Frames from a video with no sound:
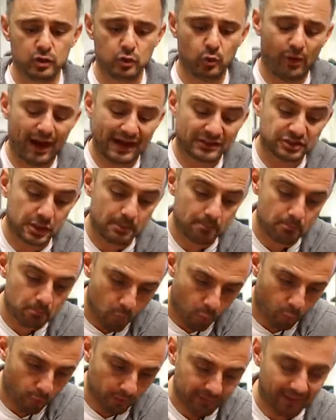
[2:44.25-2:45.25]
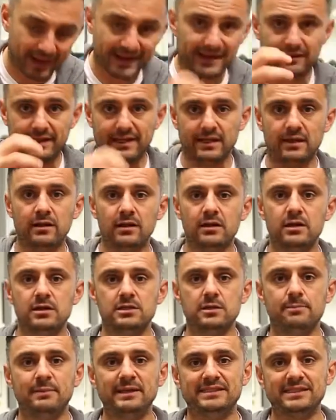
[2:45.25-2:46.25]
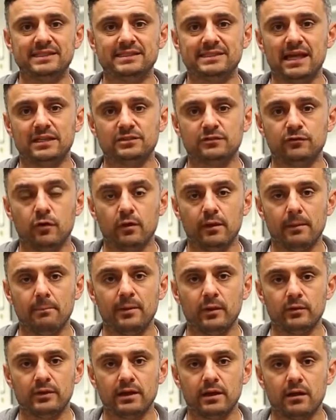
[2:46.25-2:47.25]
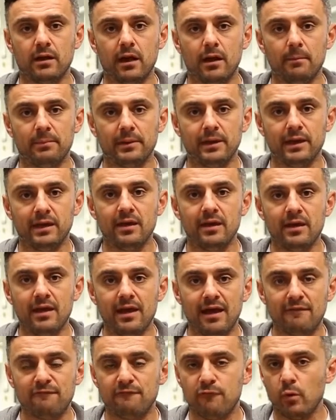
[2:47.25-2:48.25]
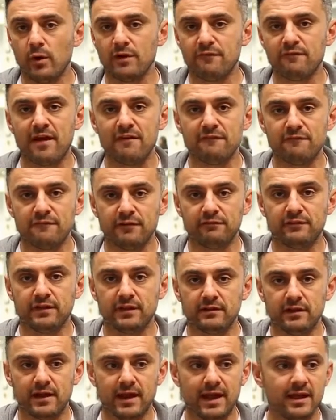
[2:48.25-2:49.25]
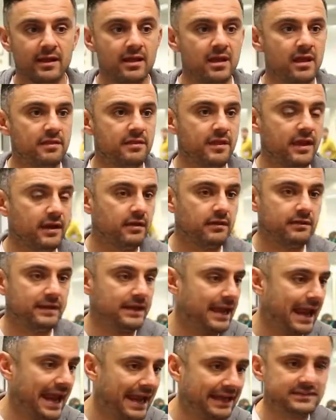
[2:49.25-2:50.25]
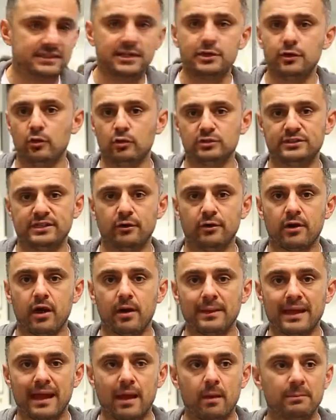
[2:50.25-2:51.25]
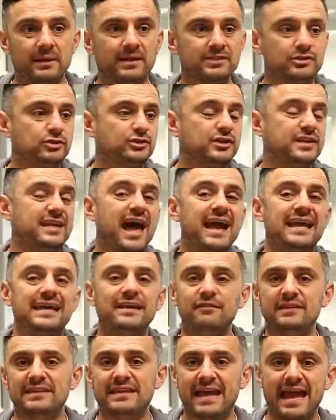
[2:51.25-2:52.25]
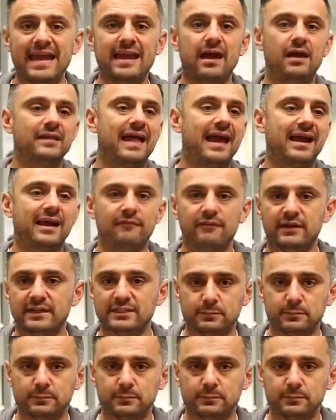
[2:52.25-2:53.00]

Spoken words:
you are actually more likely to be successful in building a company at 45, 50 today than the 18-year-olds that are coming out because there's a naivete, a lack of